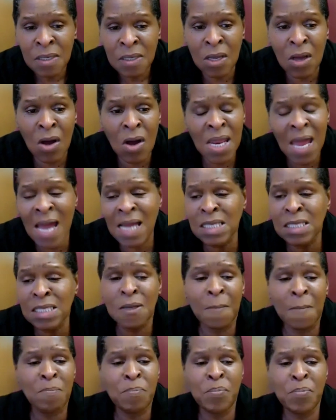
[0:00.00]
God had
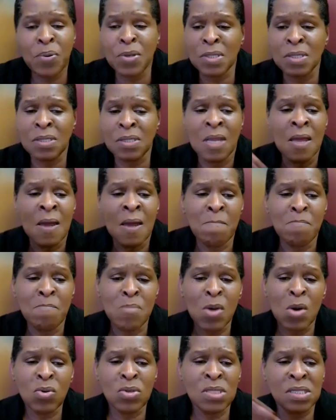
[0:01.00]
to put
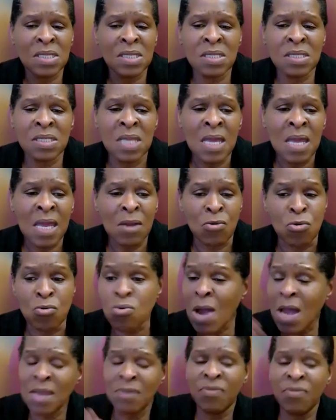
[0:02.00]
Moses
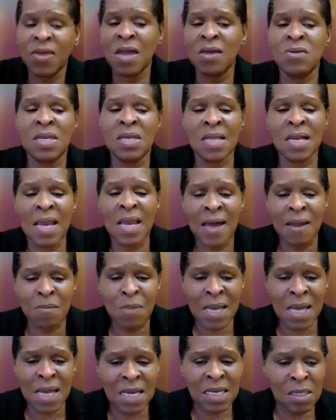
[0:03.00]
right there in the
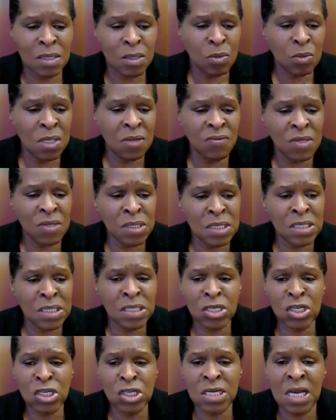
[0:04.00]
limelight, as one of the
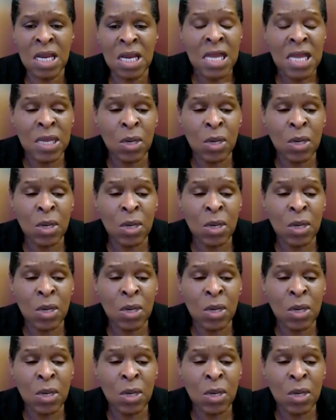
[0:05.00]
sisters shared.